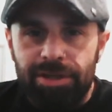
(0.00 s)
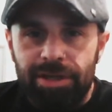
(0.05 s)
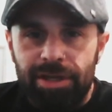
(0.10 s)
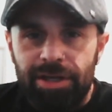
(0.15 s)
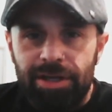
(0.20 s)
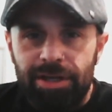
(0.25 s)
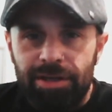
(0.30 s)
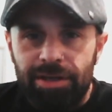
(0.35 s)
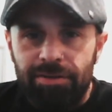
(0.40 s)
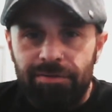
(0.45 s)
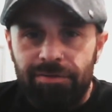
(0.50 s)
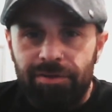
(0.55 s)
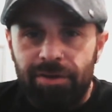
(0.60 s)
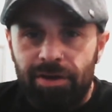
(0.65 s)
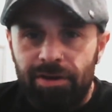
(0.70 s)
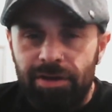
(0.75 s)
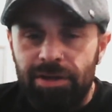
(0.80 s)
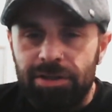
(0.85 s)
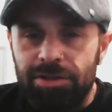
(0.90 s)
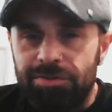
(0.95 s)
a
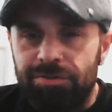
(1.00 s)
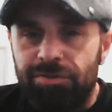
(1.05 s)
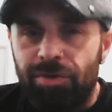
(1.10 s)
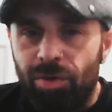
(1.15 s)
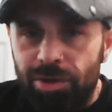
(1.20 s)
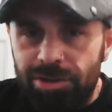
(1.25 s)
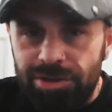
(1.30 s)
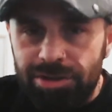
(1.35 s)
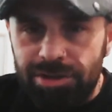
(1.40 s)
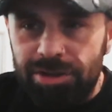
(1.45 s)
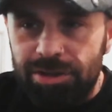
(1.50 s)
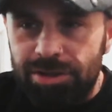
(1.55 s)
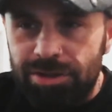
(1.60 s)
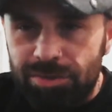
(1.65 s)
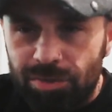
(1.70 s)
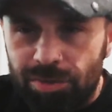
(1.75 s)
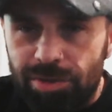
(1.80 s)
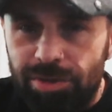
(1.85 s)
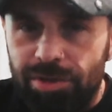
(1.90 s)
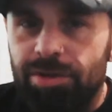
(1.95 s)
nefarious force in
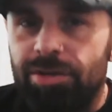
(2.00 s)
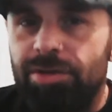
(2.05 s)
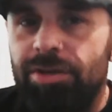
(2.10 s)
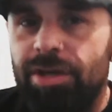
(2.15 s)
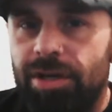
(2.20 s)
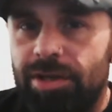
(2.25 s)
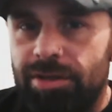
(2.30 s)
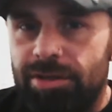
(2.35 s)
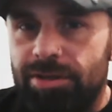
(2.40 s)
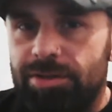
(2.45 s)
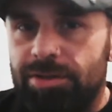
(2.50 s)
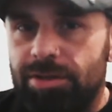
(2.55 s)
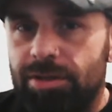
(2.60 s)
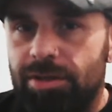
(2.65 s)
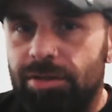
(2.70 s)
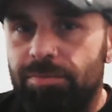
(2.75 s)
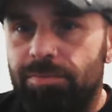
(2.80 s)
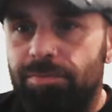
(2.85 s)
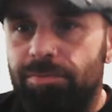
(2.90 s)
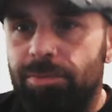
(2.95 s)
this world that is
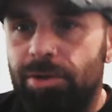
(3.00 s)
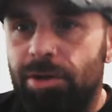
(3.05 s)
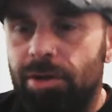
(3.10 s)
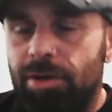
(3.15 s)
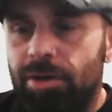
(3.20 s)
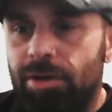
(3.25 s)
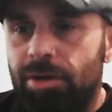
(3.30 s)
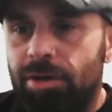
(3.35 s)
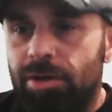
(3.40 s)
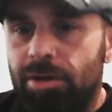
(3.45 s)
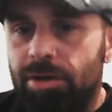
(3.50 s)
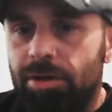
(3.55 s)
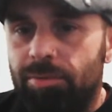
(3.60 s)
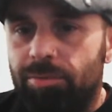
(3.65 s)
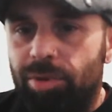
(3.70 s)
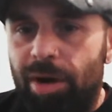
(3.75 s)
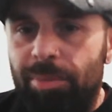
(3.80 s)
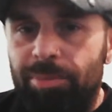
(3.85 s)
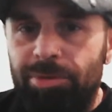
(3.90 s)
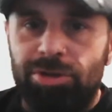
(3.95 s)
a
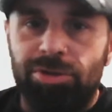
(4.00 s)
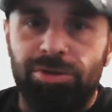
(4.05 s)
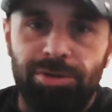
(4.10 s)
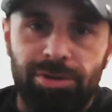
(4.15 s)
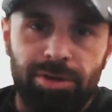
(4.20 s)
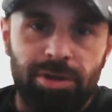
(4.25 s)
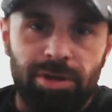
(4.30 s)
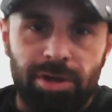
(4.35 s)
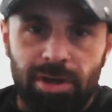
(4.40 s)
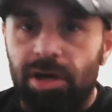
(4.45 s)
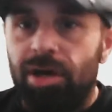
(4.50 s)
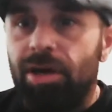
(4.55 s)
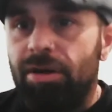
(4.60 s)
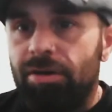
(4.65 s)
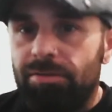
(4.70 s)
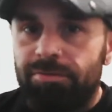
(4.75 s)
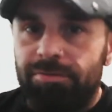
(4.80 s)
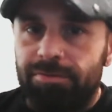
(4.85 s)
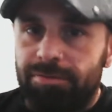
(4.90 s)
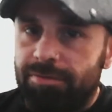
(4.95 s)
propator
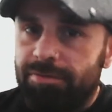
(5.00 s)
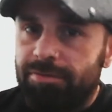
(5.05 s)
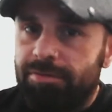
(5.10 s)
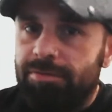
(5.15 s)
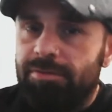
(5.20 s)
of